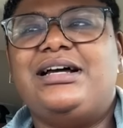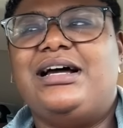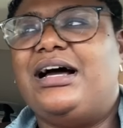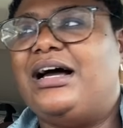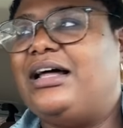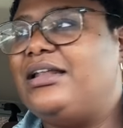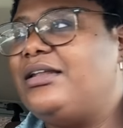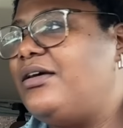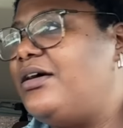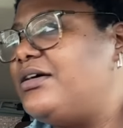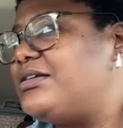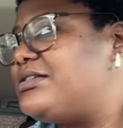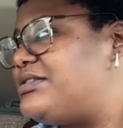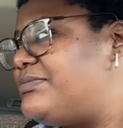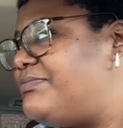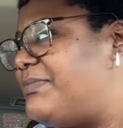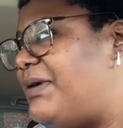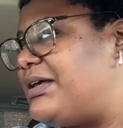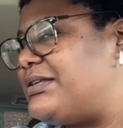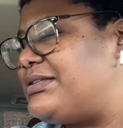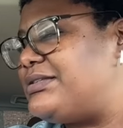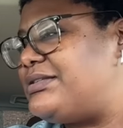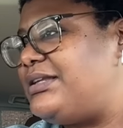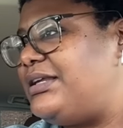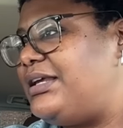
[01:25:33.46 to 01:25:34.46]
lost my
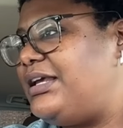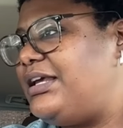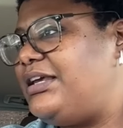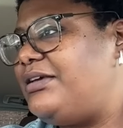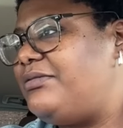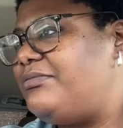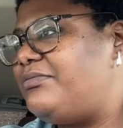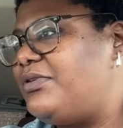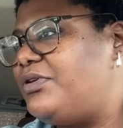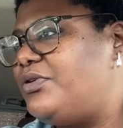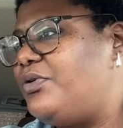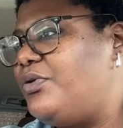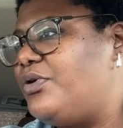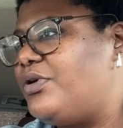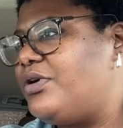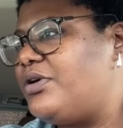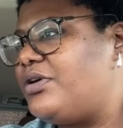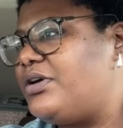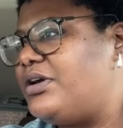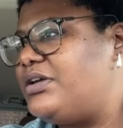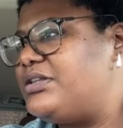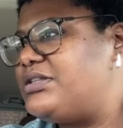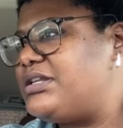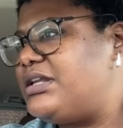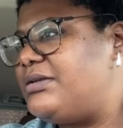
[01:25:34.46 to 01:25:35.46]
steam a quarter
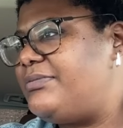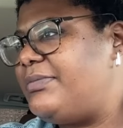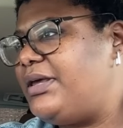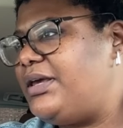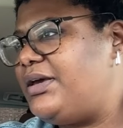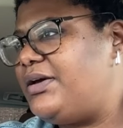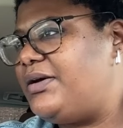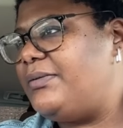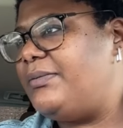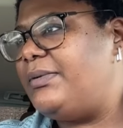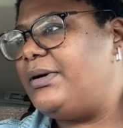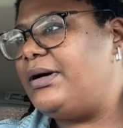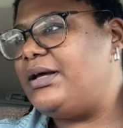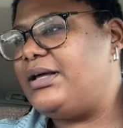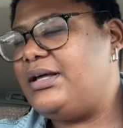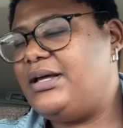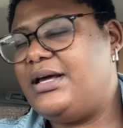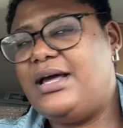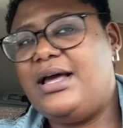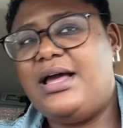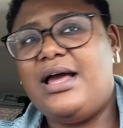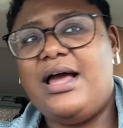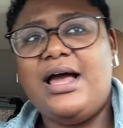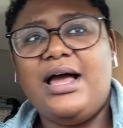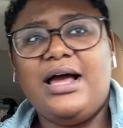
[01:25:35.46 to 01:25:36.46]
into the meal, but
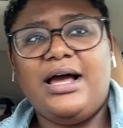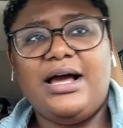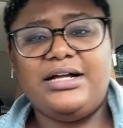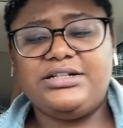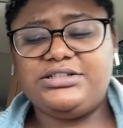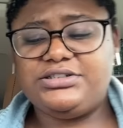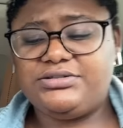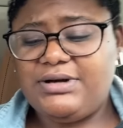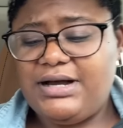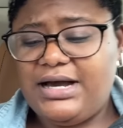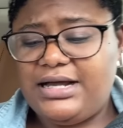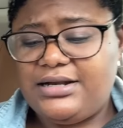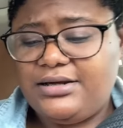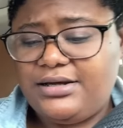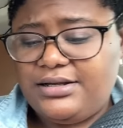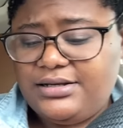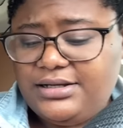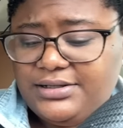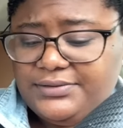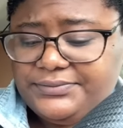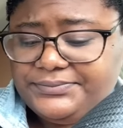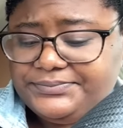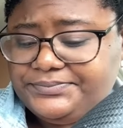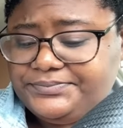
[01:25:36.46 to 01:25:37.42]
I tried, honey.